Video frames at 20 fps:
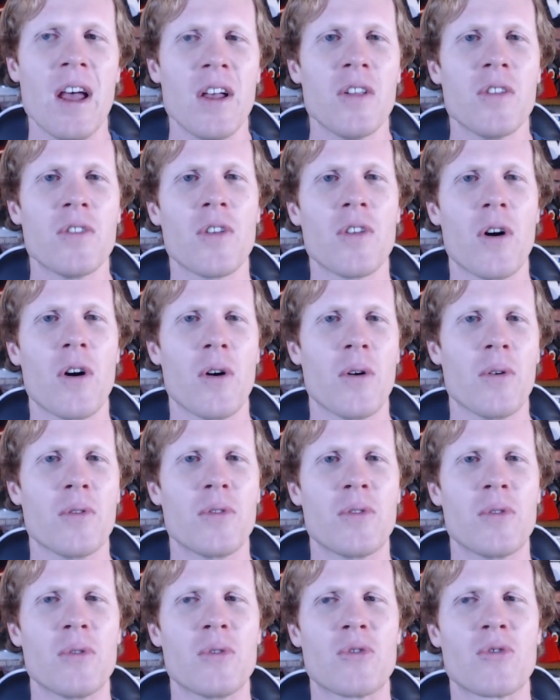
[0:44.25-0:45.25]
So
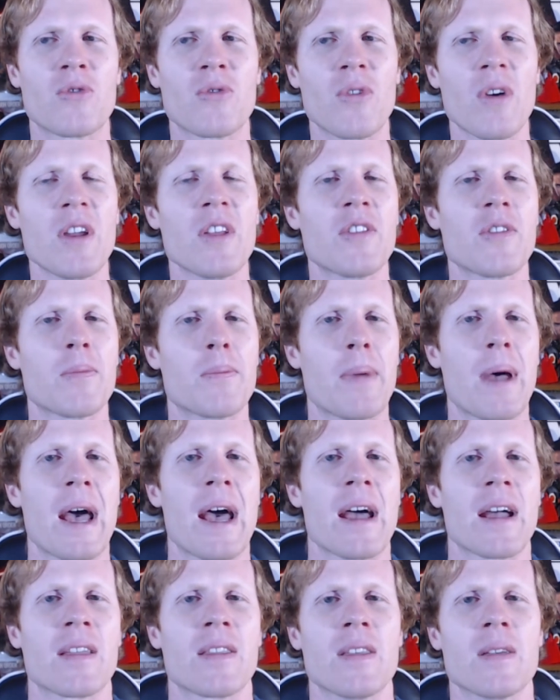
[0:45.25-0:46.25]
to trace
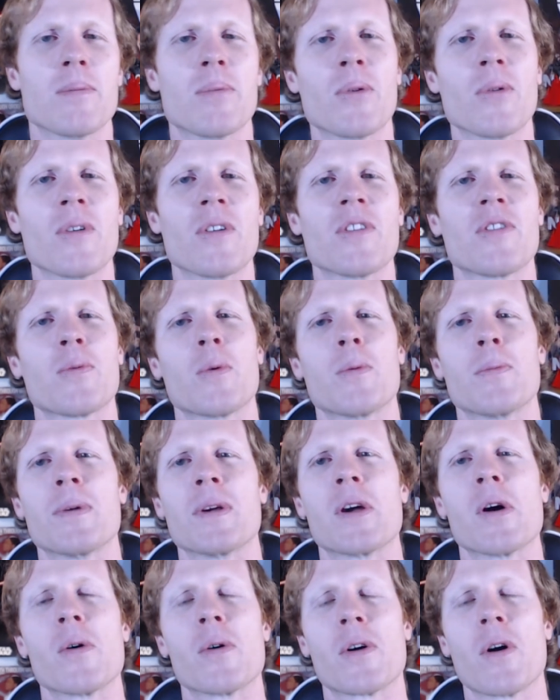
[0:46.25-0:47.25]
back, the importance would be
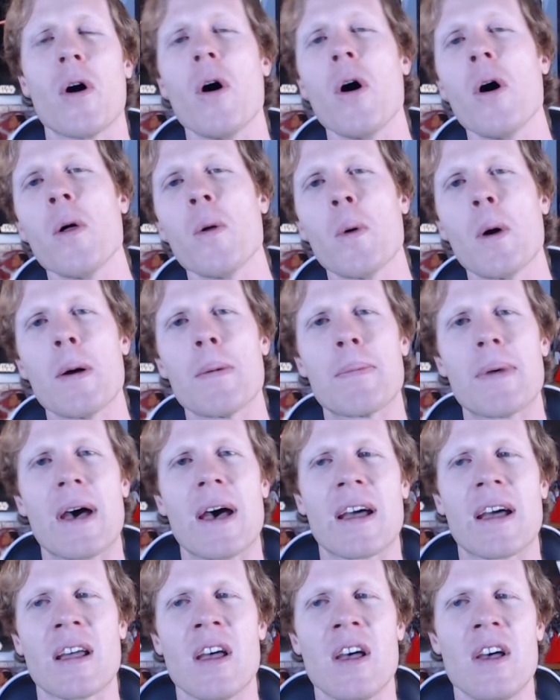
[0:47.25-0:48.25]
going all the way
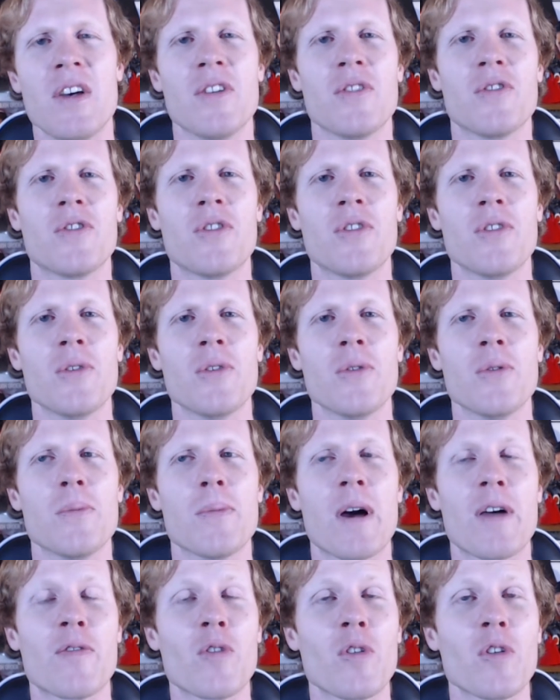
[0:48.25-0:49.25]
back to
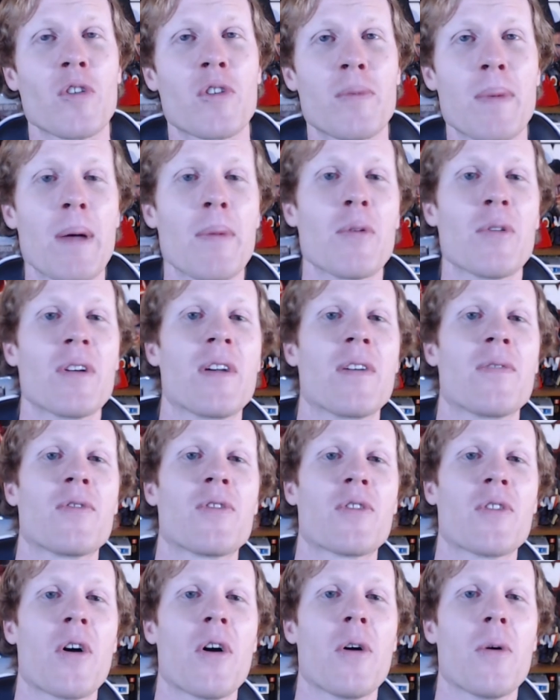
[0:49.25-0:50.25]
my first memory of
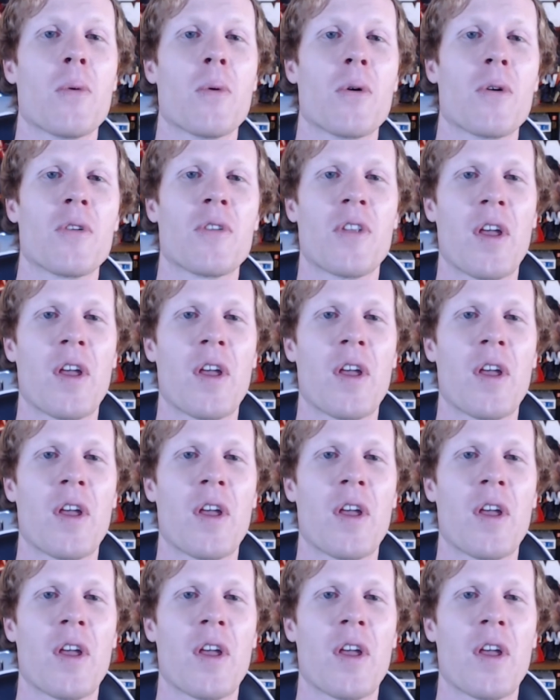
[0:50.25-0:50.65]
Star Wars.